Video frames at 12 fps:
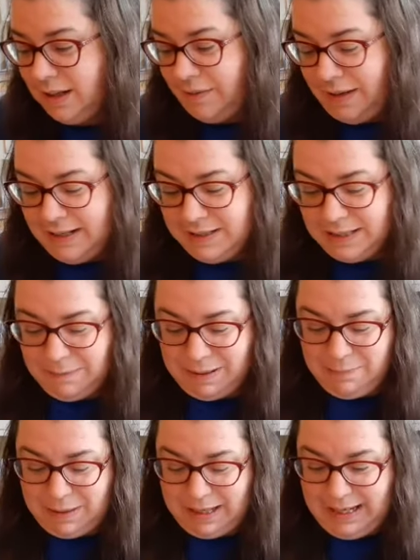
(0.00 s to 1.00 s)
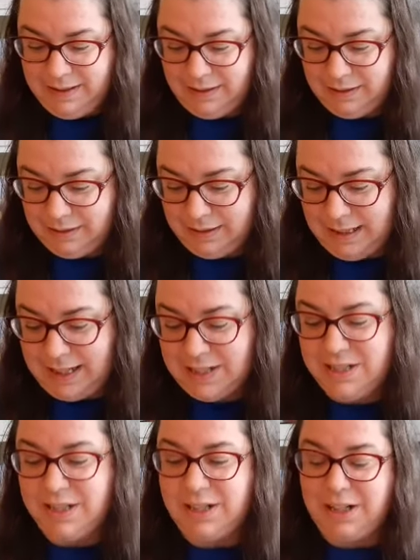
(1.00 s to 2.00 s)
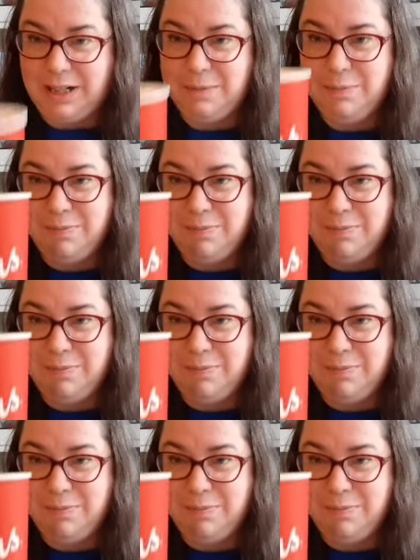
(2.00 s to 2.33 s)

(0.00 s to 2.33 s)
Alright, say bye-bye. Kick it to the curb.